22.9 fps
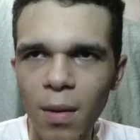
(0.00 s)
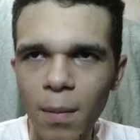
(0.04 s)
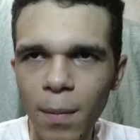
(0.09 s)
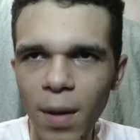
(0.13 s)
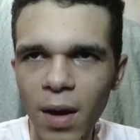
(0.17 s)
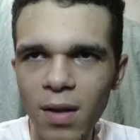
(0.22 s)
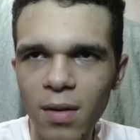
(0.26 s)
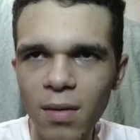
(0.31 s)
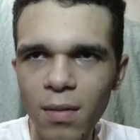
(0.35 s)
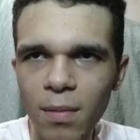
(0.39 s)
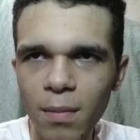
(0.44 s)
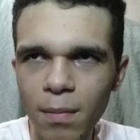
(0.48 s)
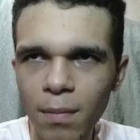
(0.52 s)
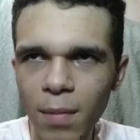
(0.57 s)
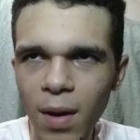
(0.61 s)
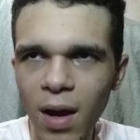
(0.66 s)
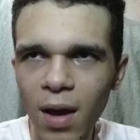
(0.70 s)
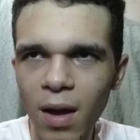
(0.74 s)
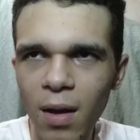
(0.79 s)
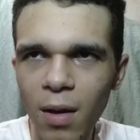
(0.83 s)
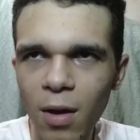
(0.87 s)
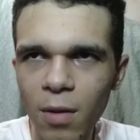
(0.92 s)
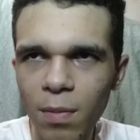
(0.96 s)
my
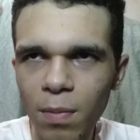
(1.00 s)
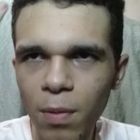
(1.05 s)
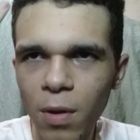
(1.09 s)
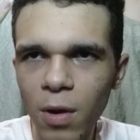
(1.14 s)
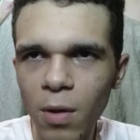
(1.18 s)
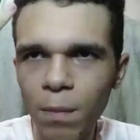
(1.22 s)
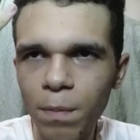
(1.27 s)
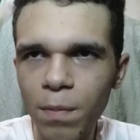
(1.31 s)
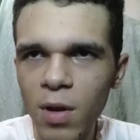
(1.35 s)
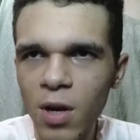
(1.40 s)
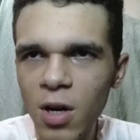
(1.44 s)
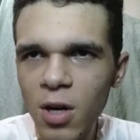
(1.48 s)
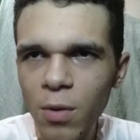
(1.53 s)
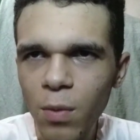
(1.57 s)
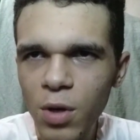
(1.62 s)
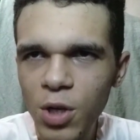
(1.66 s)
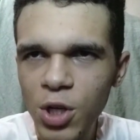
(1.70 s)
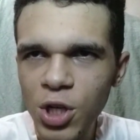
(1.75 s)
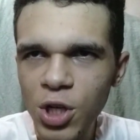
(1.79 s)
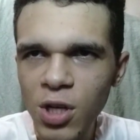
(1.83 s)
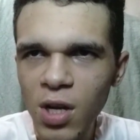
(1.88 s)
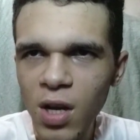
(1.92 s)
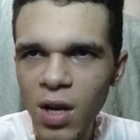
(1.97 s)
my computer
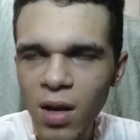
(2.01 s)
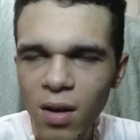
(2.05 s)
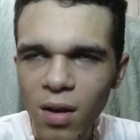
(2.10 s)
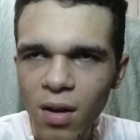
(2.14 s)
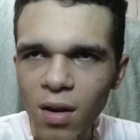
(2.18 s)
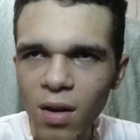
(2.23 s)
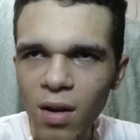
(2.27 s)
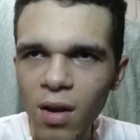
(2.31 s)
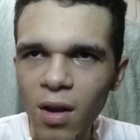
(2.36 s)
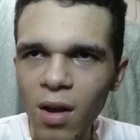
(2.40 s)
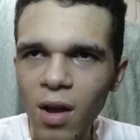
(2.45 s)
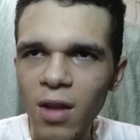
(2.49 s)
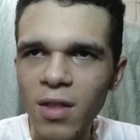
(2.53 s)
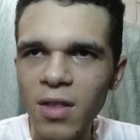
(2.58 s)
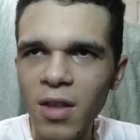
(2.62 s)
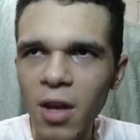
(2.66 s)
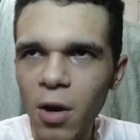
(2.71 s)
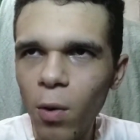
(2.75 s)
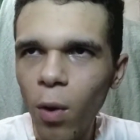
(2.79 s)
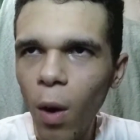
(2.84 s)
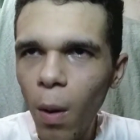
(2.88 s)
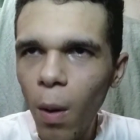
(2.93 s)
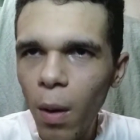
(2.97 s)
was shit,
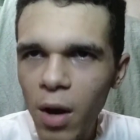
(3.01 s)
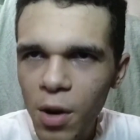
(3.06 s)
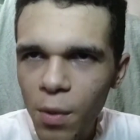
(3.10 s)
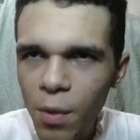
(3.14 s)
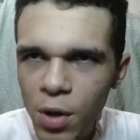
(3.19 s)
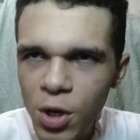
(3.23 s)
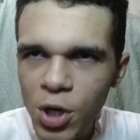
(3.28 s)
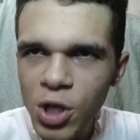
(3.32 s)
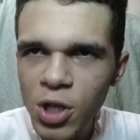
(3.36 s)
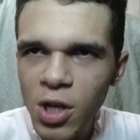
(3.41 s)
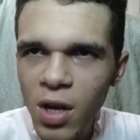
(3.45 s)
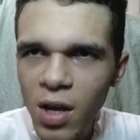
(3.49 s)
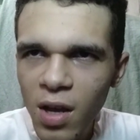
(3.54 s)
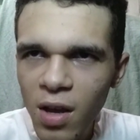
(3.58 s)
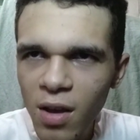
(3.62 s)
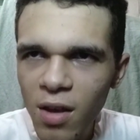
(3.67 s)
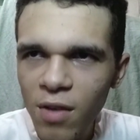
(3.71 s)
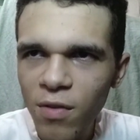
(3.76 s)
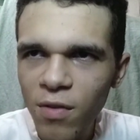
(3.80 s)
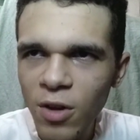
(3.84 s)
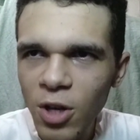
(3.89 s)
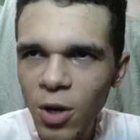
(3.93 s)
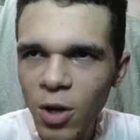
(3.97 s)
the quality was
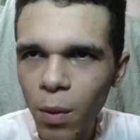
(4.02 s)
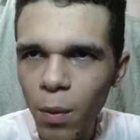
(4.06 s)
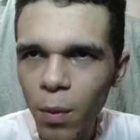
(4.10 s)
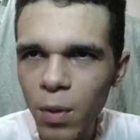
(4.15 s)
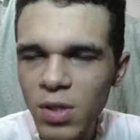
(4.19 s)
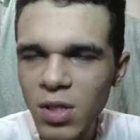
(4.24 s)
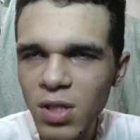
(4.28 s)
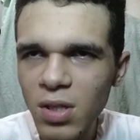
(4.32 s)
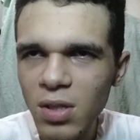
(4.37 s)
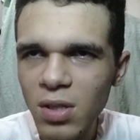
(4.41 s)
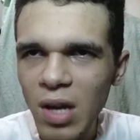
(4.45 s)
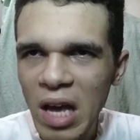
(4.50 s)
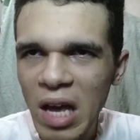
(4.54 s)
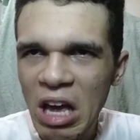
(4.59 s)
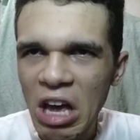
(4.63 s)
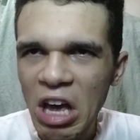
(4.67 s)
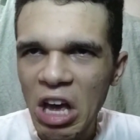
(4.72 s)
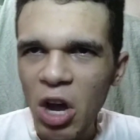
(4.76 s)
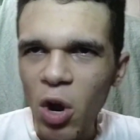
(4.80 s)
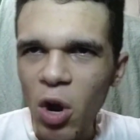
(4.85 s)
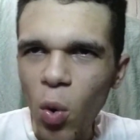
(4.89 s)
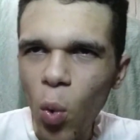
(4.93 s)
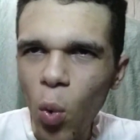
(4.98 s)
shit, even though it was
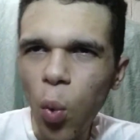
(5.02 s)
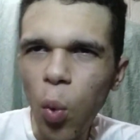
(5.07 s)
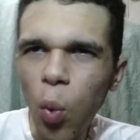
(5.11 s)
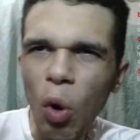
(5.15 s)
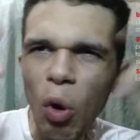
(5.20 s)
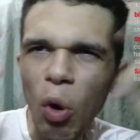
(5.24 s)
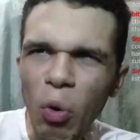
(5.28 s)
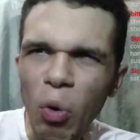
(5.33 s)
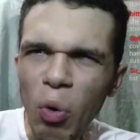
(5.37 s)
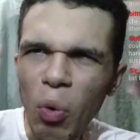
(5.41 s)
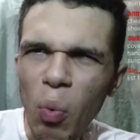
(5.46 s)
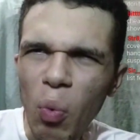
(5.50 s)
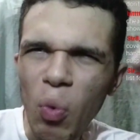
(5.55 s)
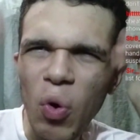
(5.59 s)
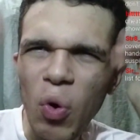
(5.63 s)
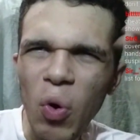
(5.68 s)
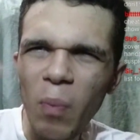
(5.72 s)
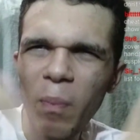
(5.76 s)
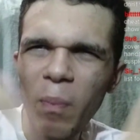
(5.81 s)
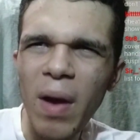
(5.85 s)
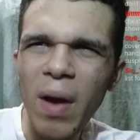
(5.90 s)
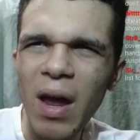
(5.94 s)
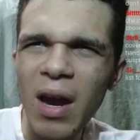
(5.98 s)

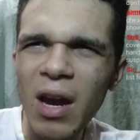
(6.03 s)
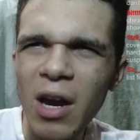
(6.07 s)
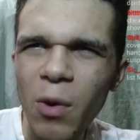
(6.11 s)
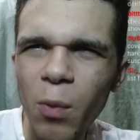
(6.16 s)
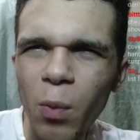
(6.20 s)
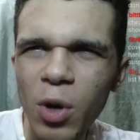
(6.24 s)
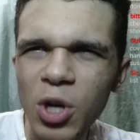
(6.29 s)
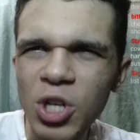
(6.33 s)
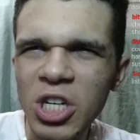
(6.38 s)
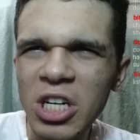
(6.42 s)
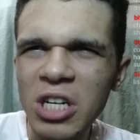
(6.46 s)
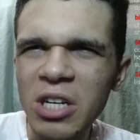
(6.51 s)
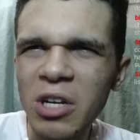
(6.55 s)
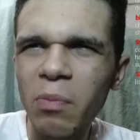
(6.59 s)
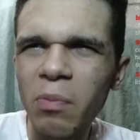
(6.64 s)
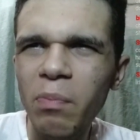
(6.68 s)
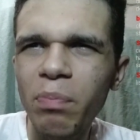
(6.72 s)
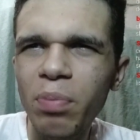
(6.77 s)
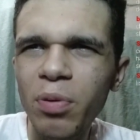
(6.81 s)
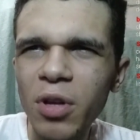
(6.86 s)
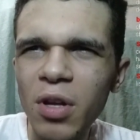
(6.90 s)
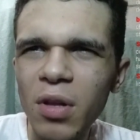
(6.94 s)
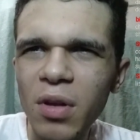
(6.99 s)
quote-unquote better, which I
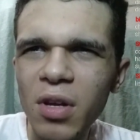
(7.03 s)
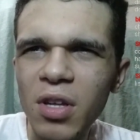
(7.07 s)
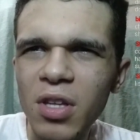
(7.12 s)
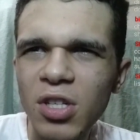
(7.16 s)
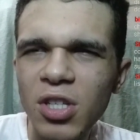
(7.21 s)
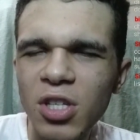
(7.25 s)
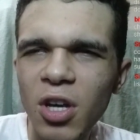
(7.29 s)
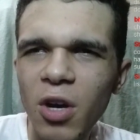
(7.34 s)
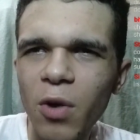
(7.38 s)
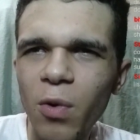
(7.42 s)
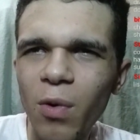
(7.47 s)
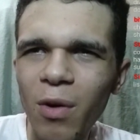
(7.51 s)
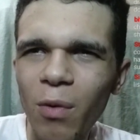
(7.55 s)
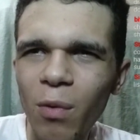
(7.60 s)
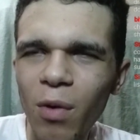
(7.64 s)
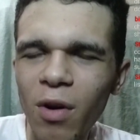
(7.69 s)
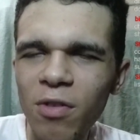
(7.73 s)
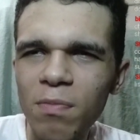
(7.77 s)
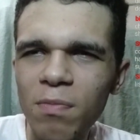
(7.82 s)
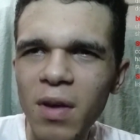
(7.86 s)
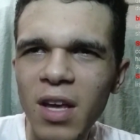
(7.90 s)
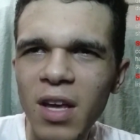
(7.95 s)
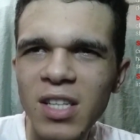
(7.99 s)
completely disagree
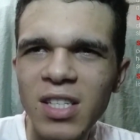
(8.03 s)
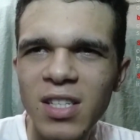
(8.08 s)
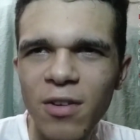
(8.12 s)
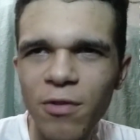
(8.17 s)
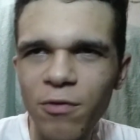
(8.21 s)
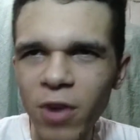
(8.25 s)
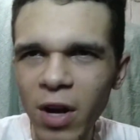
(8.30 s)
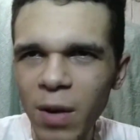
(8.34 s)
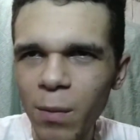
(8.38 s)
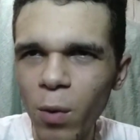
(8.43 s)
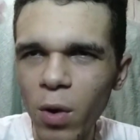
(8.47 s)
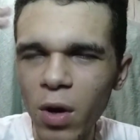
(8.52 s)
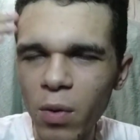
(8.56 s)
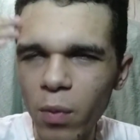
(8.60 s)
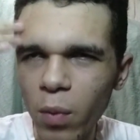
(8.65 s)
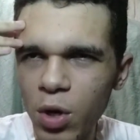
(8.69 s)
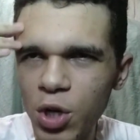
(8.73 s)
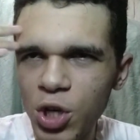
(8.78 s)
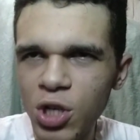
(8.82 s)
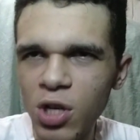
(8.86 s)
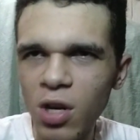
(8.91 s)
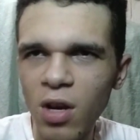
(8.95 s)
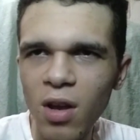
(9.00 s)
with because the frame rate
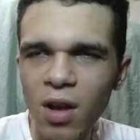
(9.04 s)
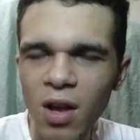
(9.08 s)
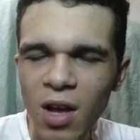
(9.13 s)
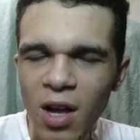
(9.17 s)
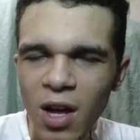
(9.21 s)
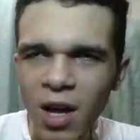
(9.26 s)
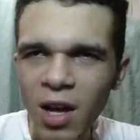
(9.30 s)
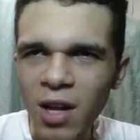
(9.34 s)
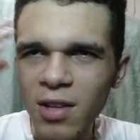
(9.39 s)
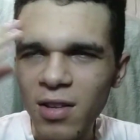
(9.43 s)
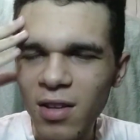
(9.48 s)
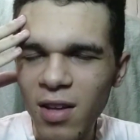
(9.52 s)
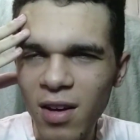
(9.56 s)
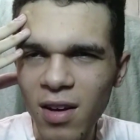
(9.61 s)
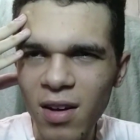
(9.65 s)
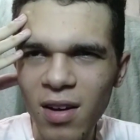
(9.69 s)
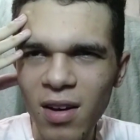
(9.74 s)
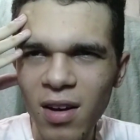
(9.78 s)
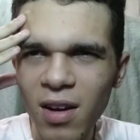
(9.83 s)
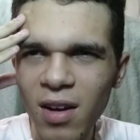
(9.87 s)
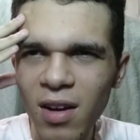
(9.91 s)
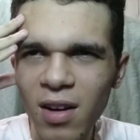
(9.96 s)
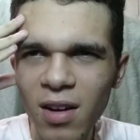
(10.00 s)
was shit,
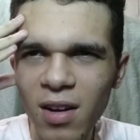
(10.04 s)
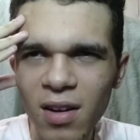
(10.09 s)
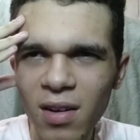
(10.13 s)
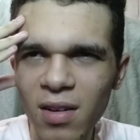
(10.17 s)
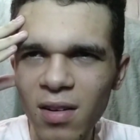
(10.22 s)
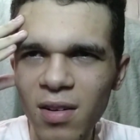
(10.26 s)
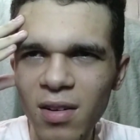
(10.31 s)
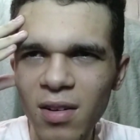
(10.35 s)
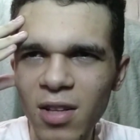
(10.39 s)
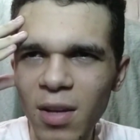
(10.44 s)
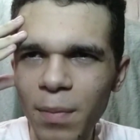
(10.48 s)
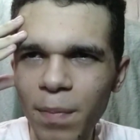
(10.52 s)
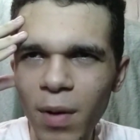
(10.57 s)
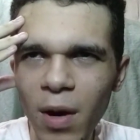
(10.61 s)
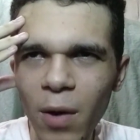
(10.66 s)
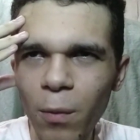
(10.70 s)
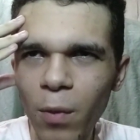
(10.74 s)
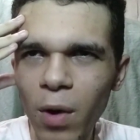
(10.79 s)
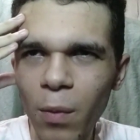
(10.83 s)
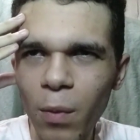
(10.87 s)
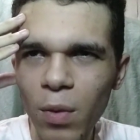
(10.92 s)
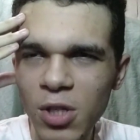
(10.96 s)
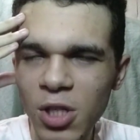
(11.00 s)
the the
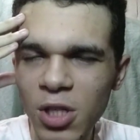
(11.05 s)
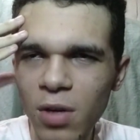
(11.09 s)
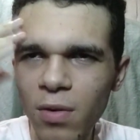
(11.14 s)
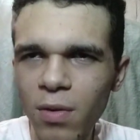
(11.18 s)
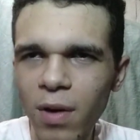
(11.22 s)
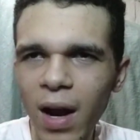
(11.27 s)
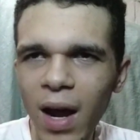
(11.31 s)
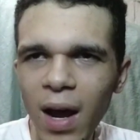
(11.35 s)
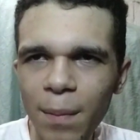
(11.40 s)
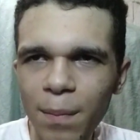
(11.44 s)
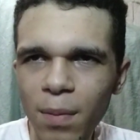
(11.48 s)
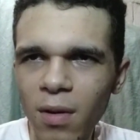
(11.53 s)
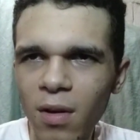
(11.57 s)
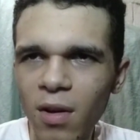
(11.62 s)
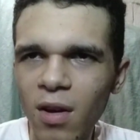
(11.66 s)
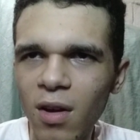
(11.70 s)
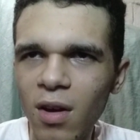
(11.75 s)
bit rate was crap.